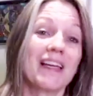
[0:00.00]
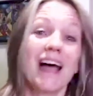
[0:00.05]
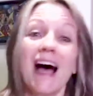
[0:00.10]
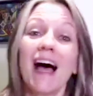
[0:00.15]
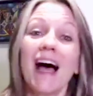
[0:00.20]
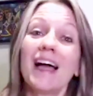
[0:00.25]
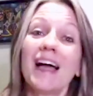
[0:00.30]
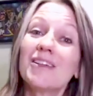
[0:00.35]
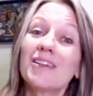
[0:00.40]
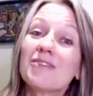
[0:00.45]

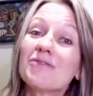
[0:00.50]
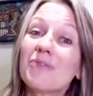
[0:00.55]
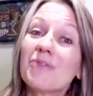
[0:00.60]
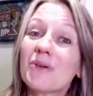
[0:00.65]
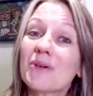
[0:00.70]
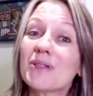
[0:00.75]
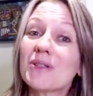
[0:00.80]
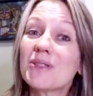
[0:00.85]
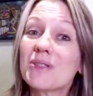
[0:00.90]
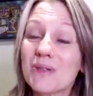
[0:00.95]
I look
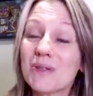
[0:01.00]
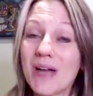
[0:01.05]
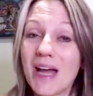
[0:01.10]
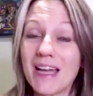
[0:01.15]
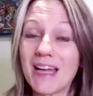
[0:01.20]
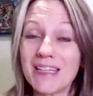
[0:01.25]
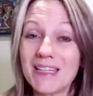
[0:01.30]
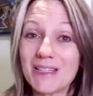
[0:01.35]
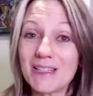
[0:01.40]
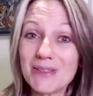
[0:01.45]
forward to
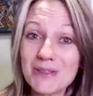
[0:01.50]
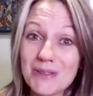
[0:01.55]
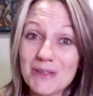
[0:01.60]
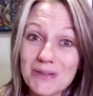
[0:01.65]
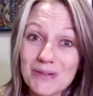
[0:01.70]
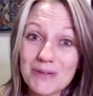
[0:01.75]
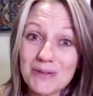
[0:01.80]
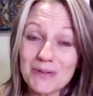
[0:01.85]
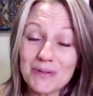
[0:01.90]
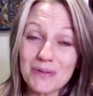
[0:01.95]
guiding
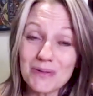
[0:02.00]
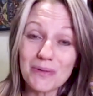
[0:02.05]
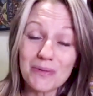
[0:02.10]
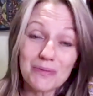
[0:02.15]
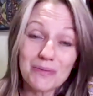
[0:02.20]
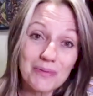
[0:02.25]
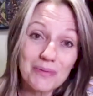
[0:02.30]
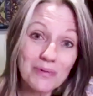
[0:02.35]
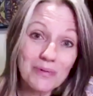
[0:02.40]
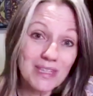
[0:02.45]
you
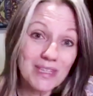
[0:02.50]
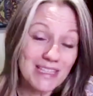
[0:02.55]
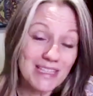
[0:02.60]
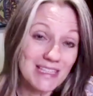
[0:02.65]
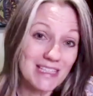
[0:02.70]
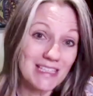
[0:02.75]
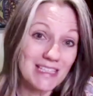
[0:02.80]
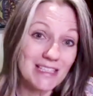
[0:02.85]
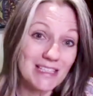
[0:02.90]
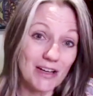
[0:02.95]
through
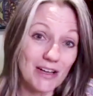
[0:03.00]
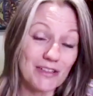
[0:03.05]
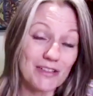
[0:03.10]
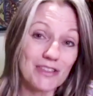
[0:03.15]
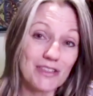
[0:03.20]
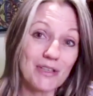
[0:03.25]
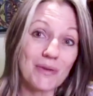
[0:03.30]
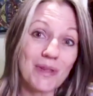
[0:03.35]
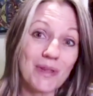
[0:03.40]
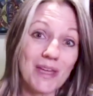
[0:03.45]
this detox
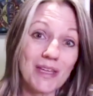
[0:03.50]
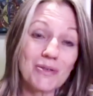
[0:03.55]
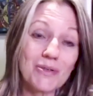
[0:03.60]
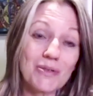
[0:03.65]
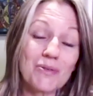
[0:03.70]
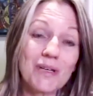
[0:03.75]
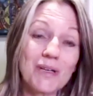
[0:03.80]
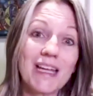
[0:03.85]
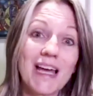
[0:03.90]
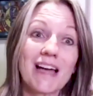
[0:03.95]
so that
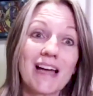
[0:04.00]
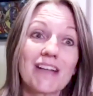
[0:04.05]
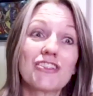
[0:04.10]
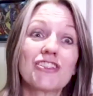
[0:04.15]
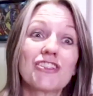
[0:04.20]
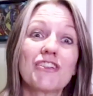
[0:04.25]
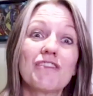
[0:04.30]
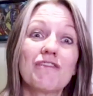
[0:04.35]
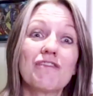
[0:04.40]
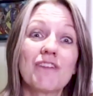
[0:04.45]
you can
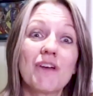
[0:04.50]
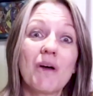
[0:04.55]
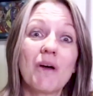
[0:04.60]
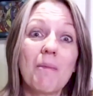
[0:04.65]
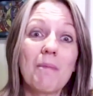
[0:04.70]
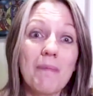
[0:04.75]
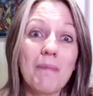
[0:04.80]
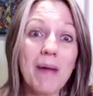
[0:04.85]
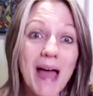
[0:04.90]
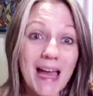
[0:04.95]
actually feel
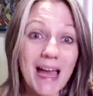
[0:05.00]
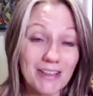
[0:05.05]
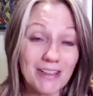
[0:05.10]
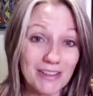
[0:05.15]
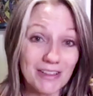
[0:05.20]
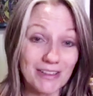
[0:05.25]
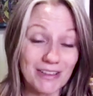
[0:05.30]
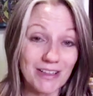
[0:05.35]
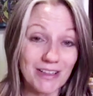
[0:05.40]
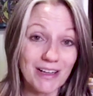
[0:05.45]

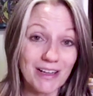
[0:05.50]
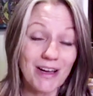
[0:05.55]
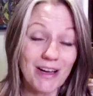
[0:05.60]
better